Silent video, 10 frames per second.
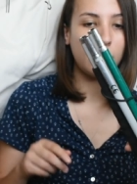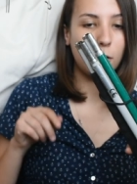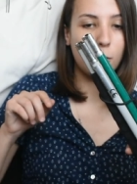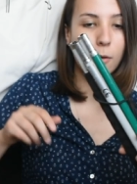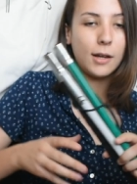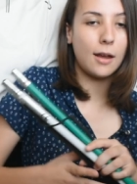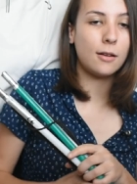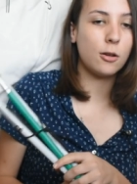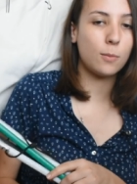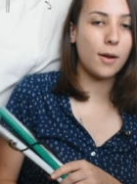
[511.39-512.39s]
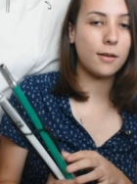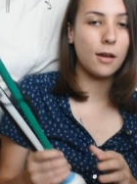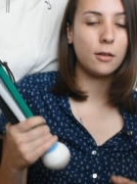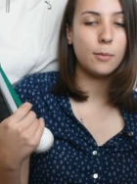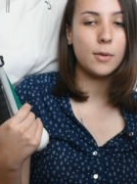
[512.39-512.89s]
And so again, here's my
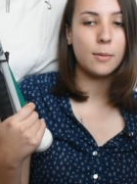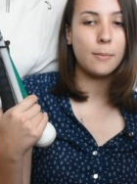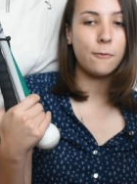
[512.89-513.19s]
aluminum